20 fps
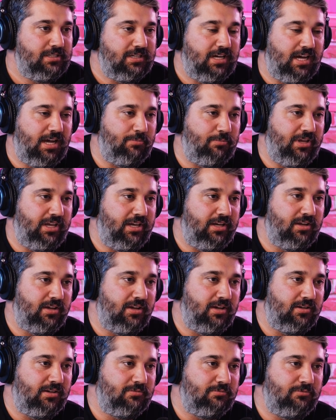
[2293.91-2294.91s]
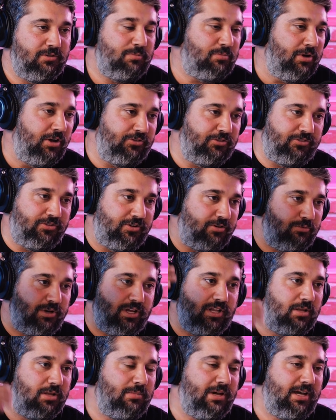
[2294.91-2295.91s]
I mean, we posted a
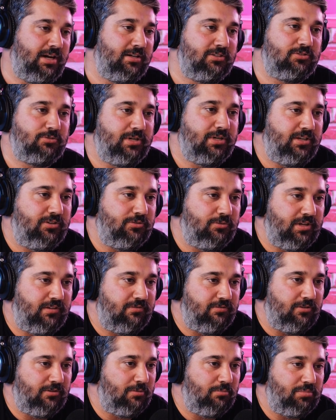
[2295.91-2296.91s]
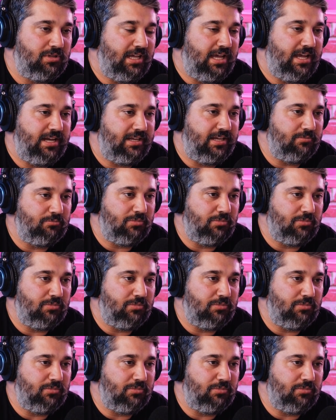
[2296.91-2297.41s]
reel about our 2024 planning,